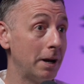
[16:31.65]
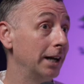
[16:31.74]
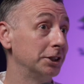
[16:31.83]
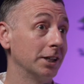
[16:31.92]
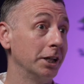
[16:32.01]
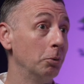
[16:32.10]
but
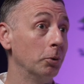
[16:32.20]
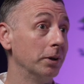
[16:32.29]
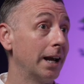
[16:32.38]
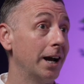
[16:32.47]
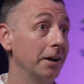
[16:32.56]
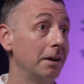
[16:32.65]
actually you
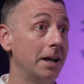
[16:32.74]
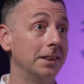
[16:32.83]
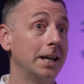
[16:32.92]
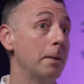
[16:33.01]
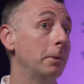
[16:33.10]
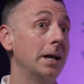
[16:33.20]
wouldn't get
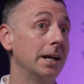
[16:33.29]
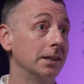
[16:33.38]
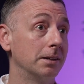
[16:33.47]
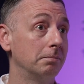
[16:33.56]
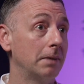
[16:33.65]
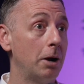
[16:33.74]
the MP in
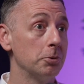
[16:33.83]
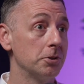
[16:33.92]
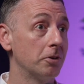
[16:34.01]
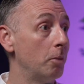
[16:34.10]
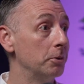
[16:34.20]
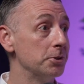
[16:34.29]
the House
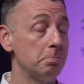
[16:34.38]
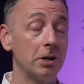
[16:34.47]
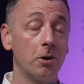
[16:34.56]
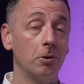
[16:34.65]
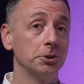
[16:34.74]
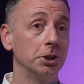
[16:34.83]
of Commons
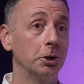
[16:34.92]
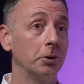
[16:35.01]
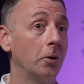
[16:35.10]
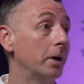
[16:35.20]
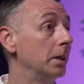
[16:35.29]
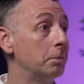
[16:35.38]
because you're
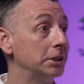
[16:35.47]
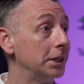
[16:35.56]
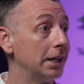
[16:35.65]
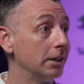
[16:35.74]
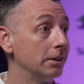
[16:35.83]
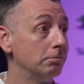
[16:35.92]
not in the
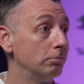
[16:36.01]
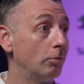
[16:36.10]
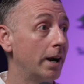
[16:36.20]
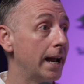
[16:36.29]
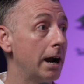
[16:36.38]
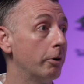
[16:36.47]
particular
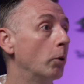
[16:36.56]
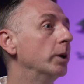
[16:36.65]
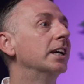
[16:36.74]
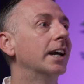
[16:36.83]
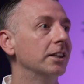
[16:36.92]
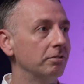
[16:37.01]
right area or you
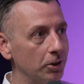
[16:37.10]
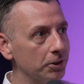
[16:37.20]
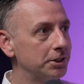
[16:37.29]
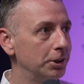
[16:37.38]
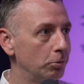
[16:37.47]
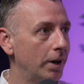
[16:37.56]
didn't get the
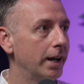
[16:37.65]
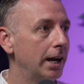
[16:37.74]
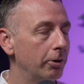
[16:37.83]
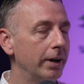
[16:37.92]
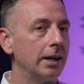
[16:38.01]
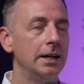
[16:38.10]
votes in the right
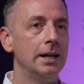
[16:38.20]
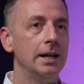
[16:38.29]
area.